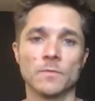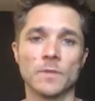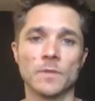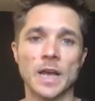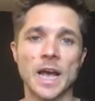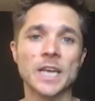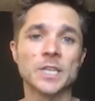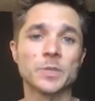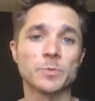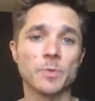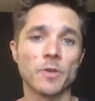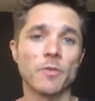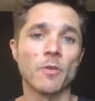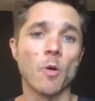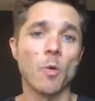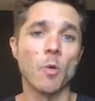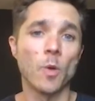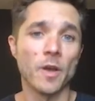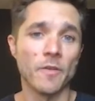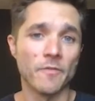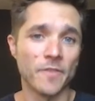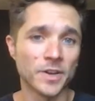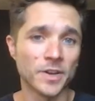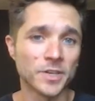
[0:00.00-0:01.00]
As we grow, we
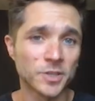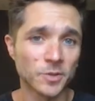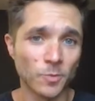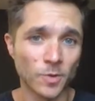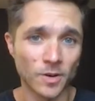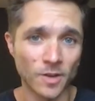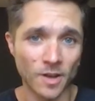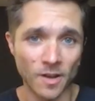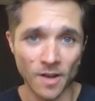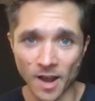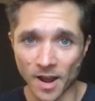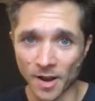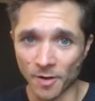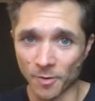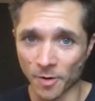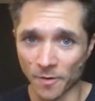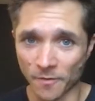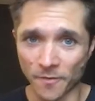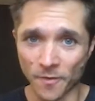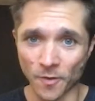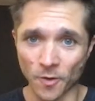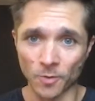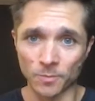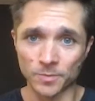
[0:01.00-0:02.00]
eventually want to hire a
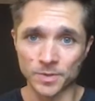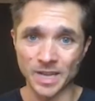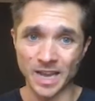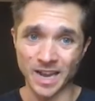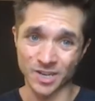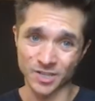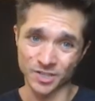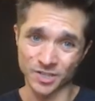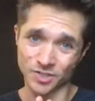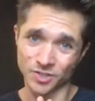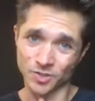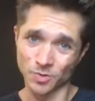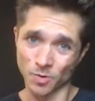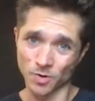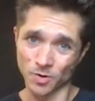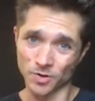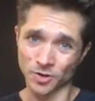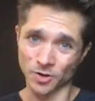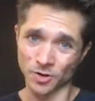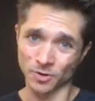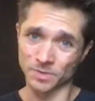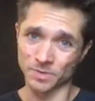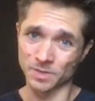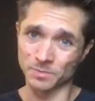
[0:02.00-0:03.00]
firm to actually do our
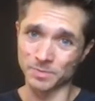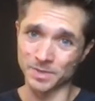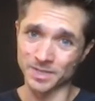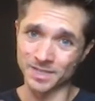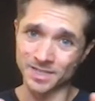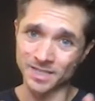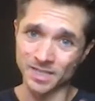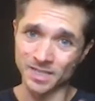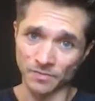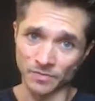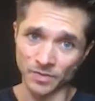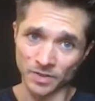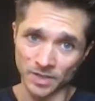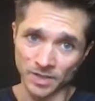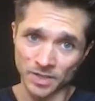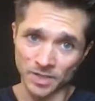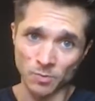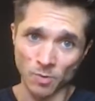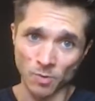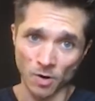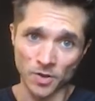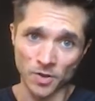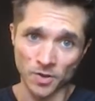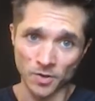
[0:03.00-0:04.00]
terms specifically to
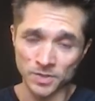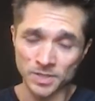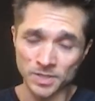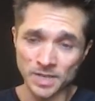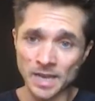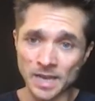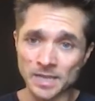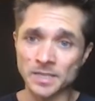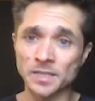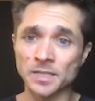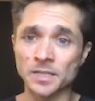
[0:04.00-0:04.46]
our use cases,